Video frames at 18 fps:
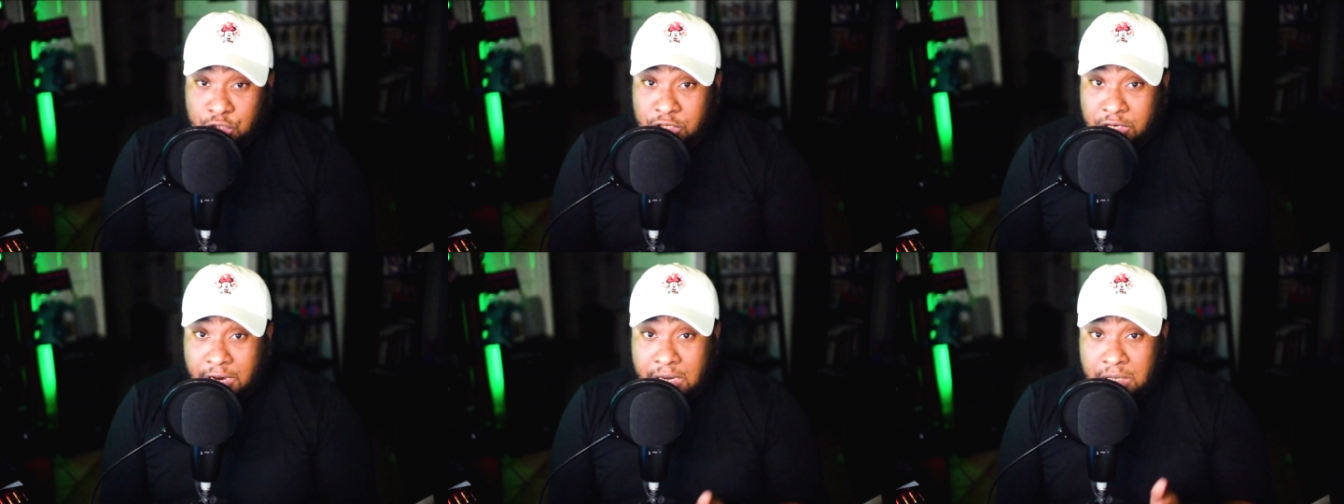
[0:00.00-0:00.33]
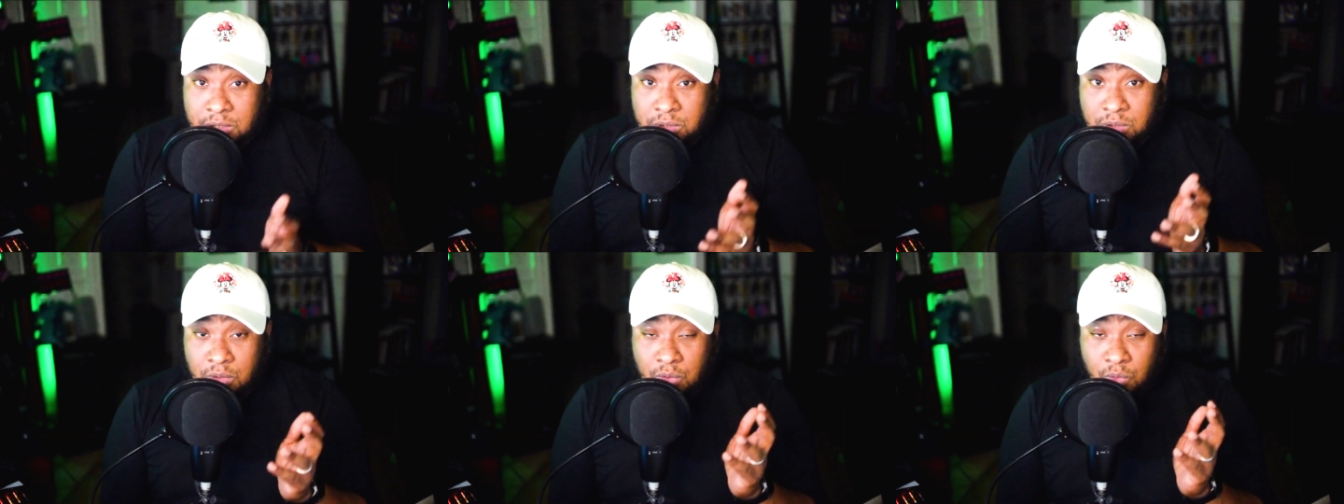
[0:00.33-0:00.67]
you
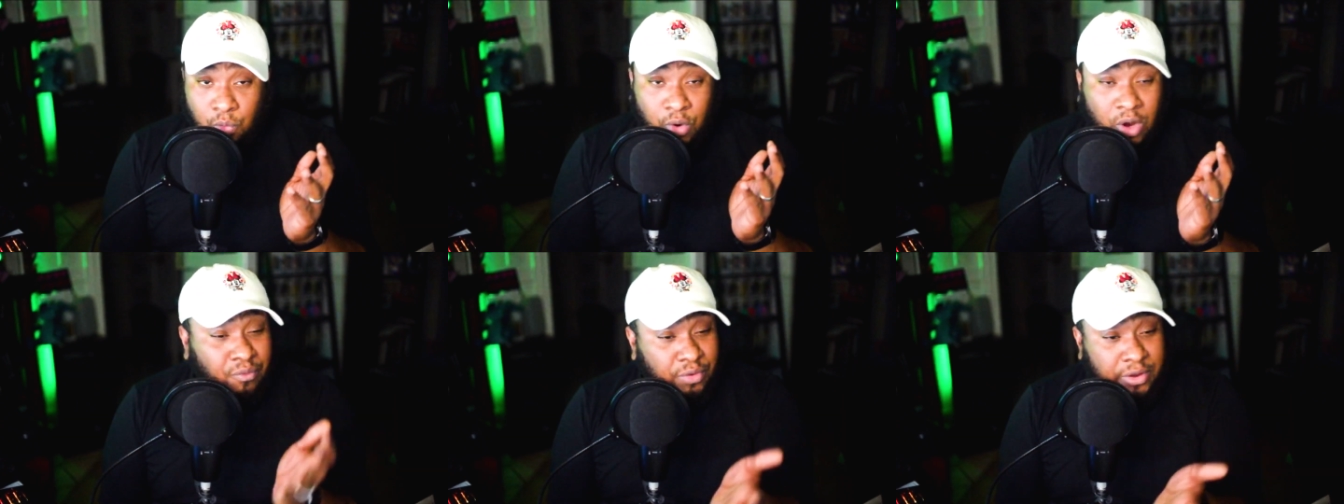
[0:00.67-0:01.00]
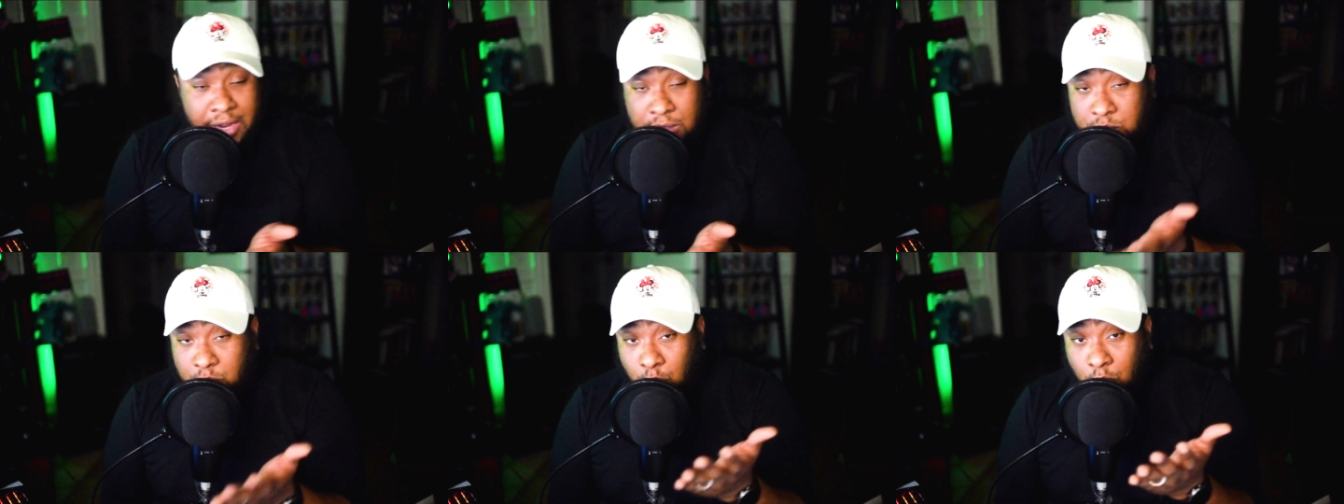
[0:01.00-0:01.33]
guys wherever you
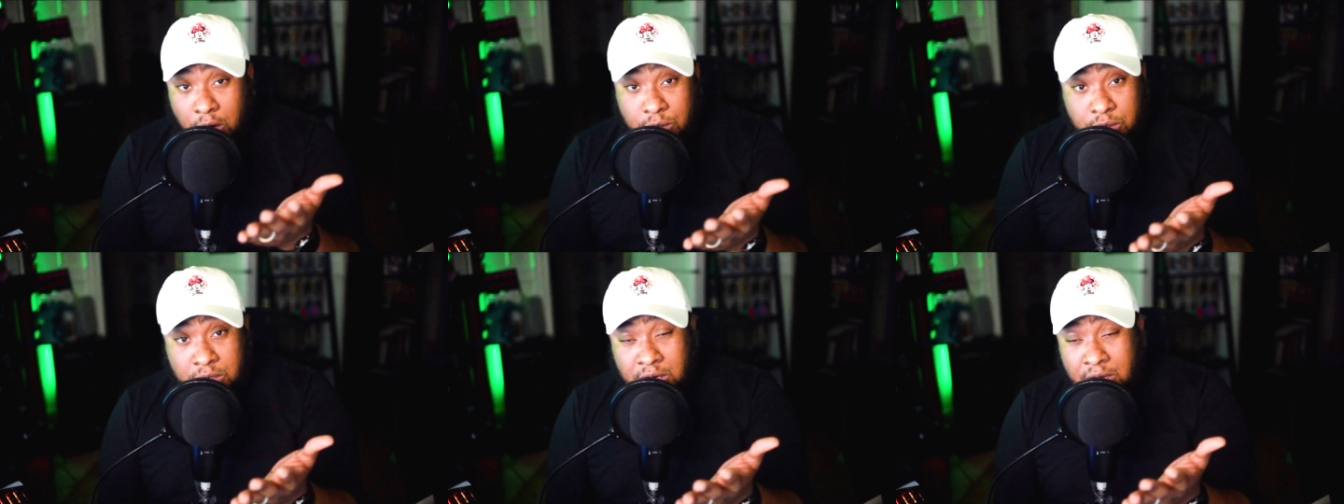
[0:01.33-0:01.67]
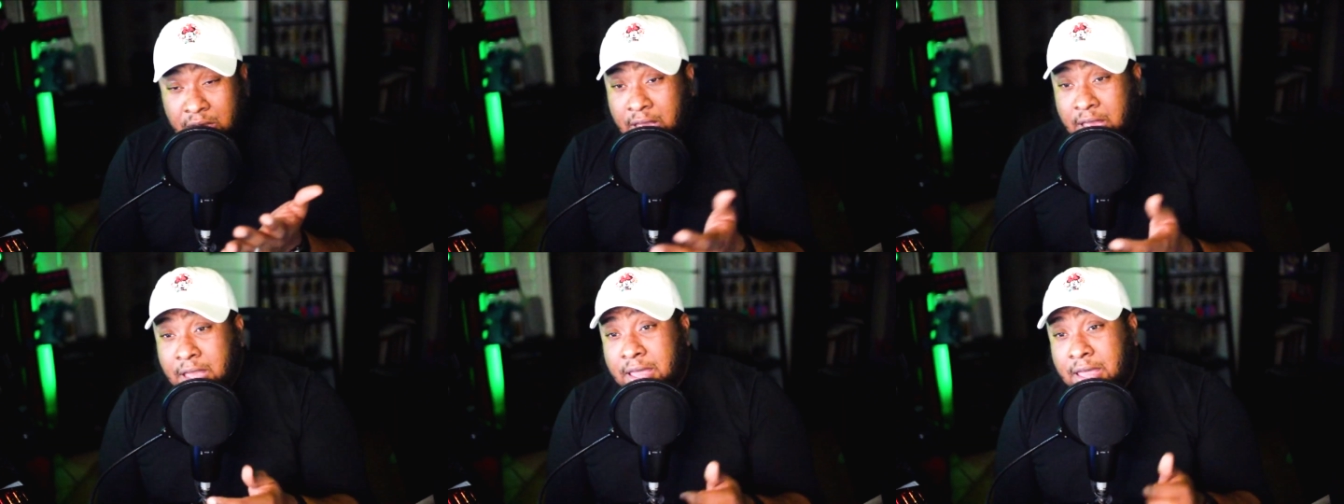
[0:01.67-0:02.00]
guys are watching,
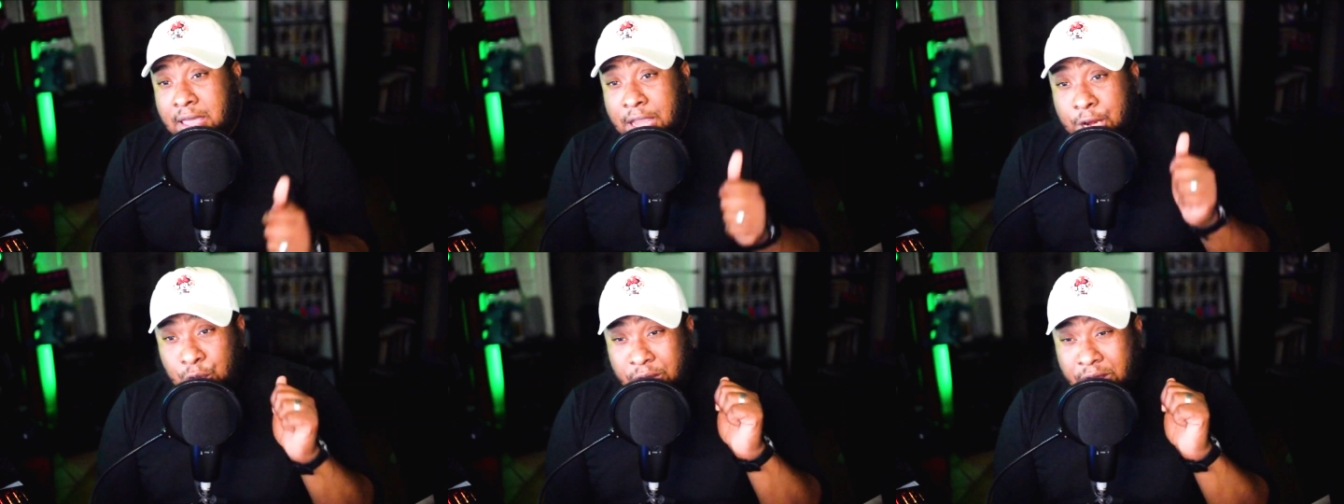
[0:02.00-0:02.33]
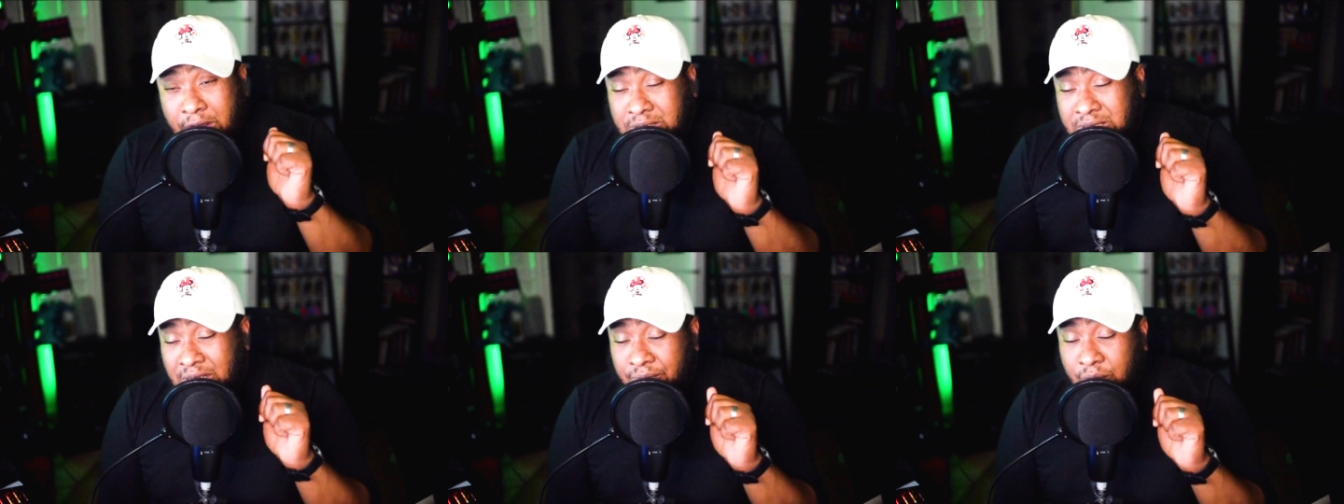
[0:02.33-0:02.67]
and you
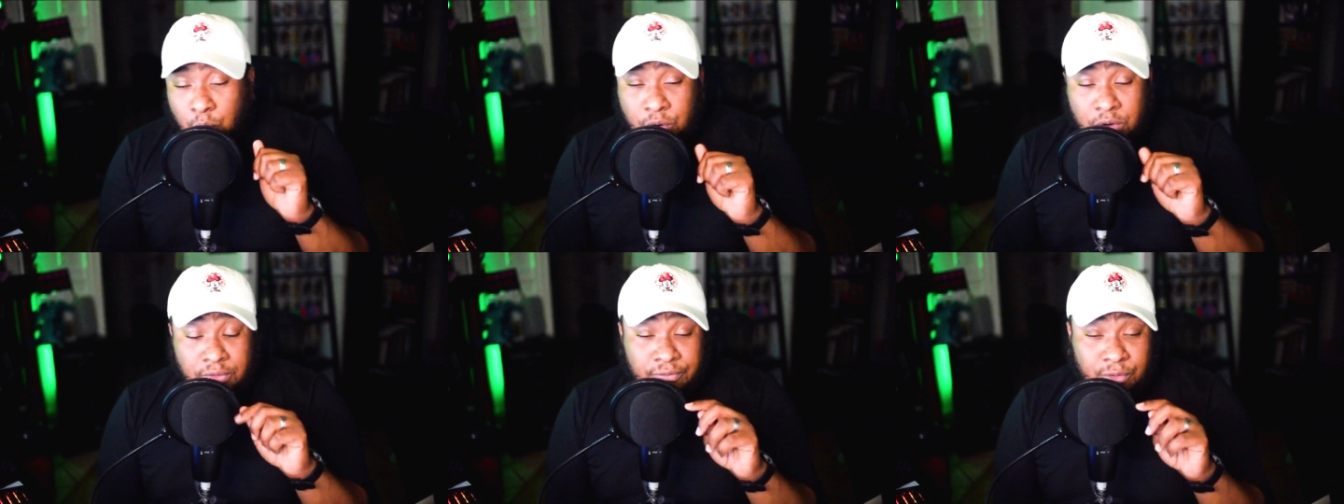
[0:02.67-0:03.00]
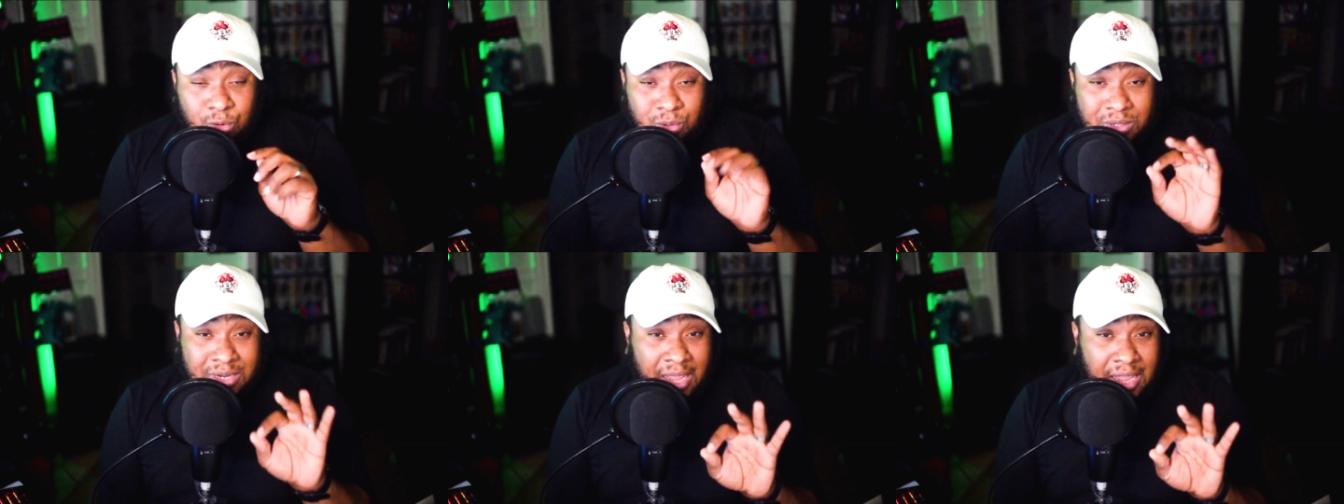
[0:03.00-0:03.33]
guys have a
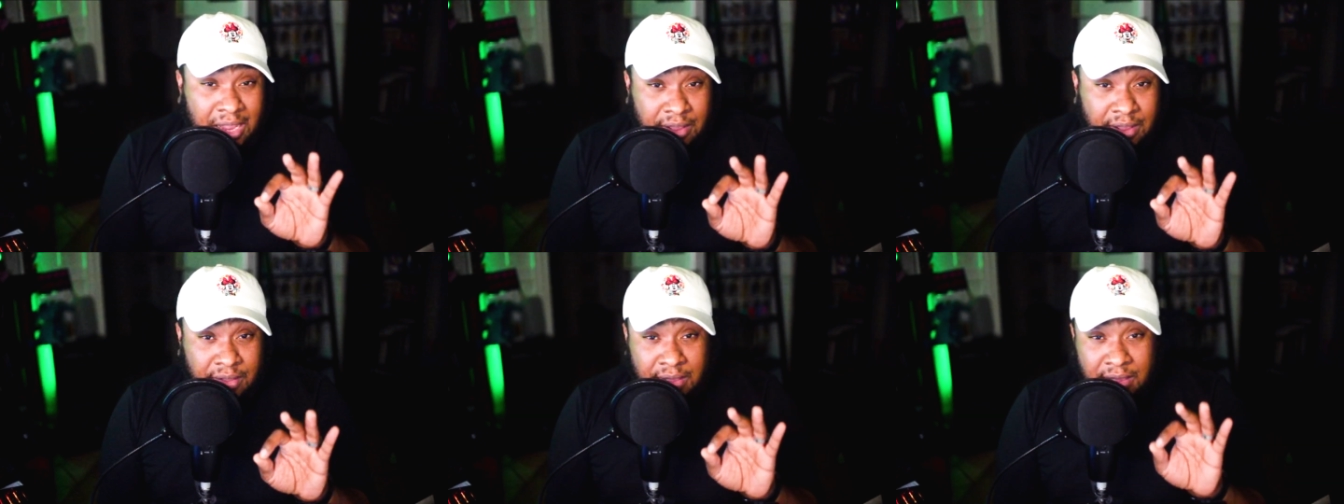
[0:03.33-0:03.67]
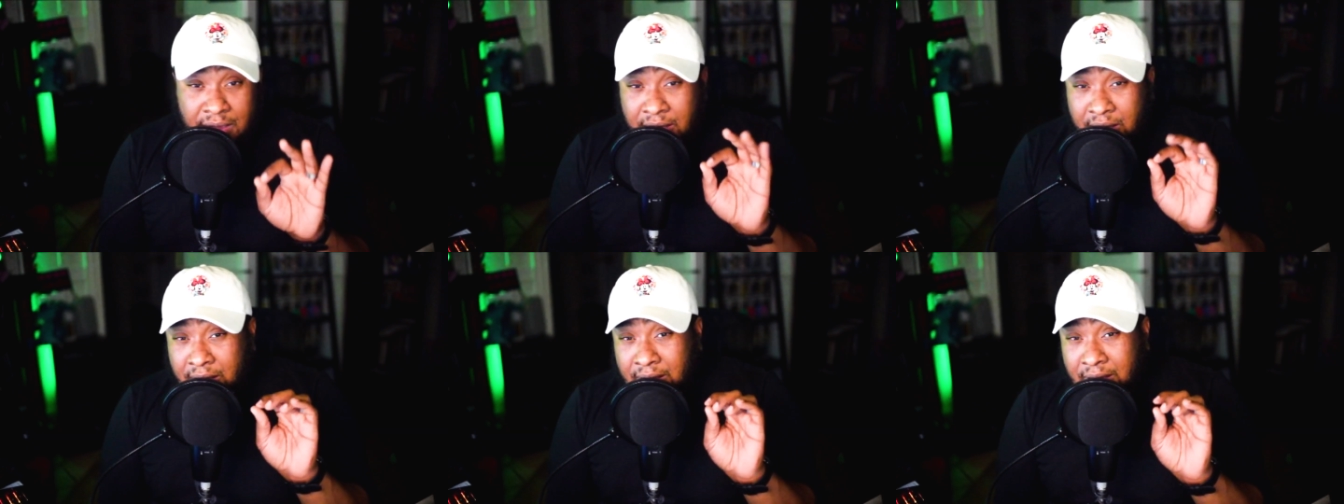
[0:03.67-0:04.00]
wonderful day,
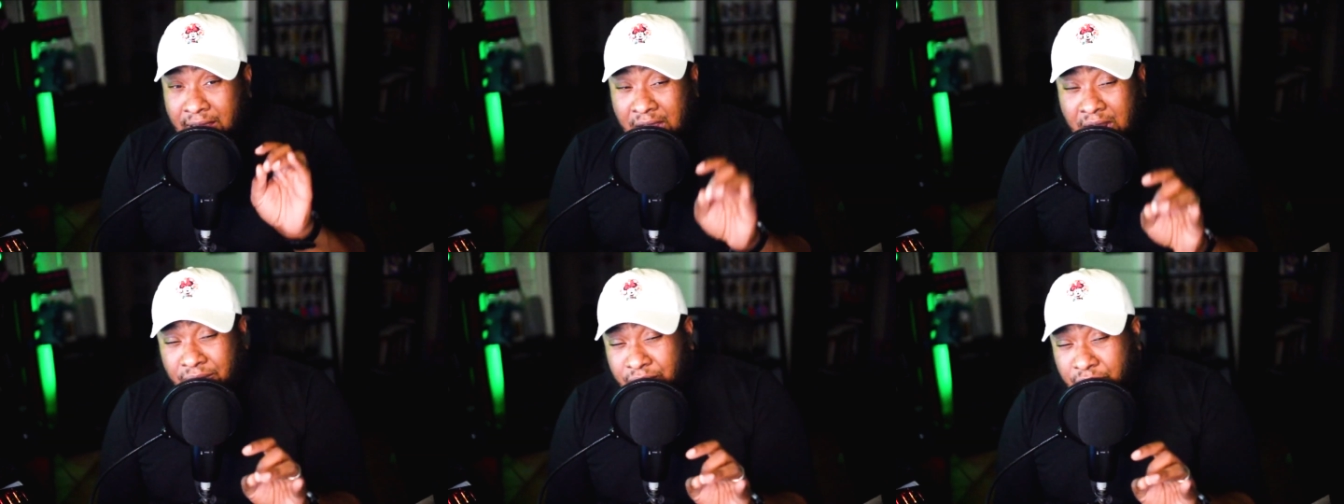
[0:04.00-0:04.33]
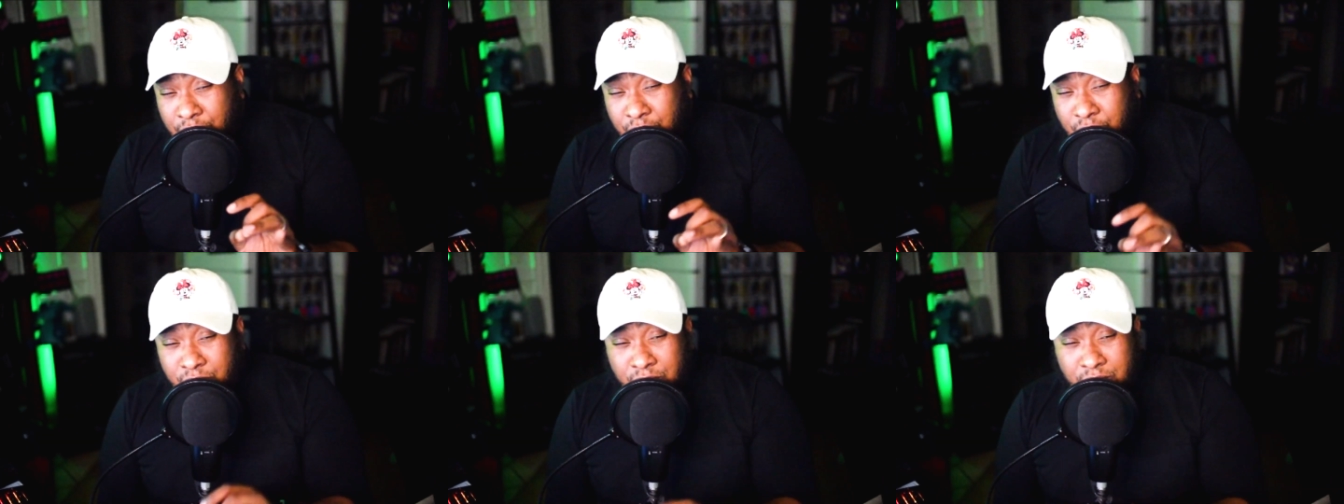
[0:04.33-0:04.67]

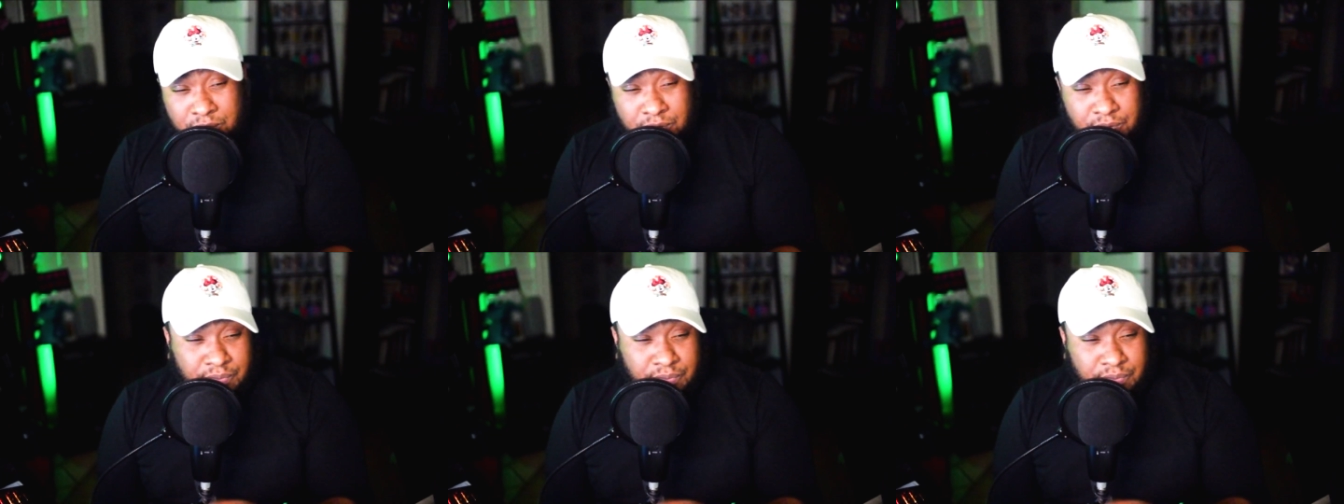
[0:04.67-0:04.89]
afternoon,